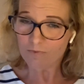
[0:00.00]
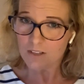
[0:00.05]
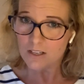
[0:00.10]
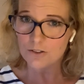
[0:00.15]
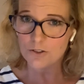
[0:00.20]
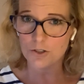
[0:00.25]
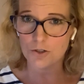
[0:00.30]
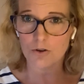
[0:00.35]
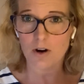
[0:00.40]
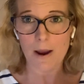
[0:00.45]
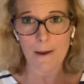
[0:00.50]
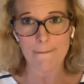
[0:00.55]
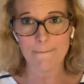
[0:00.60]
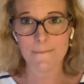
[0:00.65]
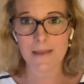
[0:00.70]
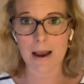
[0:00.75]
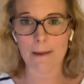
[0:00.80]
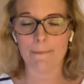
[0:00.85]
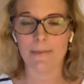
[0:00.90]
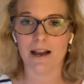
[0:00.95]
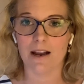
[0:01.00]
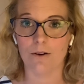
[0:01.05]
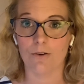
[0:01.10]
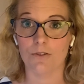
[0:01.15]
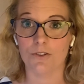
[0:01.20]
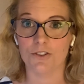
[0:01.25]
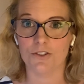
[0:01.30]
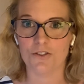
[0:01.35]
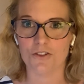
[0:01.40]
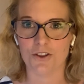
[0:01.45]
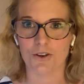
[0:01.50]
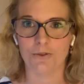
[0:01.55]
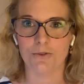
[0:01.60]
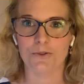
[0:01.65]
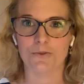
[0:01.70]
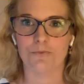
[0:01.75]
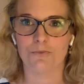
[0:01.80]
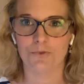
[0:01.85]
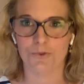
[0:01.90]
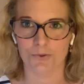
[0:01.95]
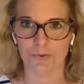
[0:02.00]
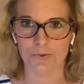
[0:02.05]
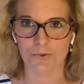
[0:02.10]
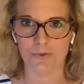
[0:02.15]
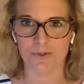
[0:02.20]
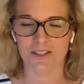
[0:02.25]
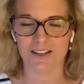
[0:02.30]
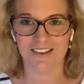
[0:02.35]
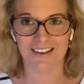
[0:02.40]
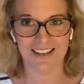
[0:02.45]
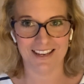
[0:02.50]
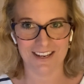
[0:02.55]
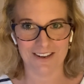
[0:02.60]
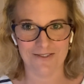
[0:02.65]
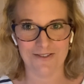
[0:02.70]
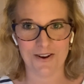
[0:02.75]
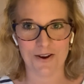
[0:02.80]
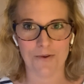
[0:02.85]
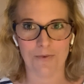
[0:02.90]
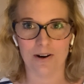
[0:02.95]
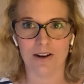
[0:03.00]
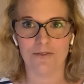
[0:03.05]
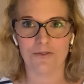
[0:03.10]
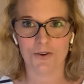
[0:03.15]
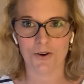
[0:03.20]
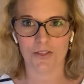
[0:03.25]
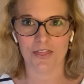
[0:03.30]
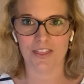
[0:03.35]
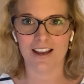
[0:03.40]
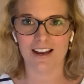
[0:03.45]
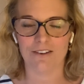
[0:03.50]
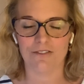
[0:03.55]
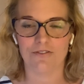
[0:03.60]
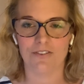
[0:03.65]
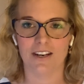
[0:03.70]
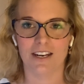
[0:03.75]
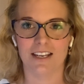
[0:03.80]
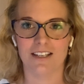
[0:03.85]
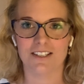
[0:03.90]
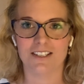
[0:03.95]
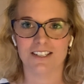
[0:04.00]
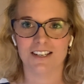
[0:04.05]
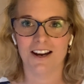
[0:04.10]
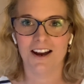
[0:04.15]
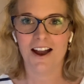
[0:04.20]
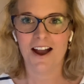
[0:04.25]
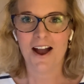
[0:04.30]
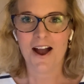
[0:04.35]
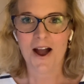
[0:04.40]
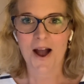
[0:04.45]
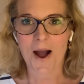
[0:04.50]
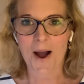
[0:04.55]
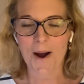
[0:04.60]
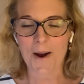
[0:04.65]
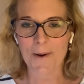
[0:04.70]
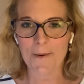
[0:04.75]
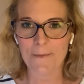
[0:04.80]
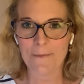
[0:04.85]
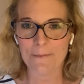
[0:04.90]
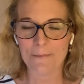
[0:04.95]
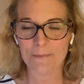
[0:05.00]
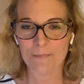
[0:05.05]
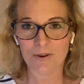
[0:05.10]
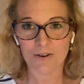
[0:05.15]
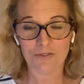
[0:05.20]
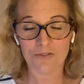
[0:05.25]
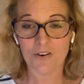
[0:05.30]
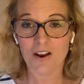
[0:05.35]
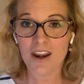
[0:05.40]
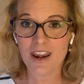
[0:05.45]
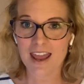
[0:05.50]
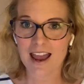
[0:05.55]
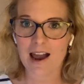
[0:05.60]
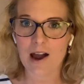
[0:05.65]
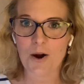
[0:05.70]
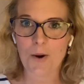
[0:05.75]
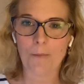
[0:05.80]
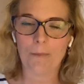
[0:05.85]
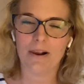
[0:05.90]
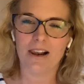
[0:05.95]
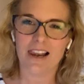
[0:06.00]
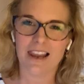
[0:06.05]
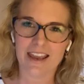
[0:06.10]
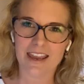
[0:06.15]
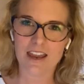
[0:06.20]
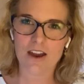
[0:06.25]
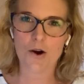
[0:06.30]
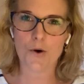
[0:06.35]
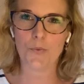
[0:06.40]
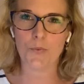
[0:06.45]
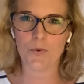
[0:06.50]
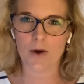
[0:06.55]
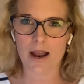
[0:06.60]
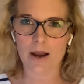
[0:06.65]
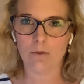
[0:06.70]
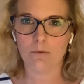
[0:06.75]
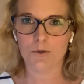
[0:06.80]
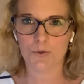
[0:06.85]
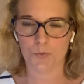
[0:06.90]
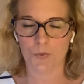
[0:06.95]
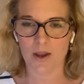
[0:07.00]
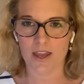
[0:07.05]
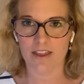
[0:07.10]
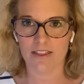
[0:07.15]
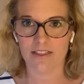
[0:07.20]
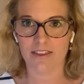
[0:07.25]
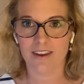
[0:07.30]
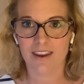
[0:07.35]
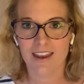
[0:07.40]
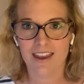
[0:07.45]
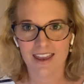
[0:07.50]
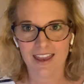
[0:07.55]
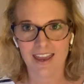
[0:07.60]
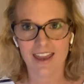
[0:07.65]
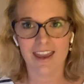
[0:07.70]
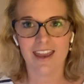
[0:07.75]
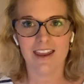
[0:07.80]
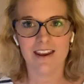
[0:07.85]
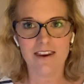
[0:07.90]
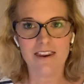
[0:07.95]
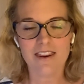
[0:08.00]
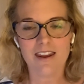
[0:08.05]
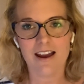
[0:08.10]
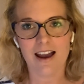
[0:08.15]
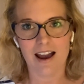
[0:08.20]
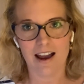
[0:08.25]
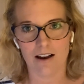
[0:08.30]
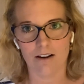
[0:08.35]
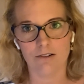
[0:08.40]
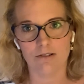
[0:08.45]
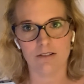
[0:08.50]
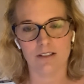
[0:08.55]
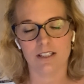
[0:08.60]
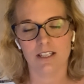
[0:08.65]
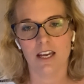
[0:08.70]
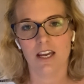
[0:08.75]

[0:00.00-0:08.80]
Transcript: to try and map out those rules. I'll let you know when I've got that finished. But for now, play around with in, out,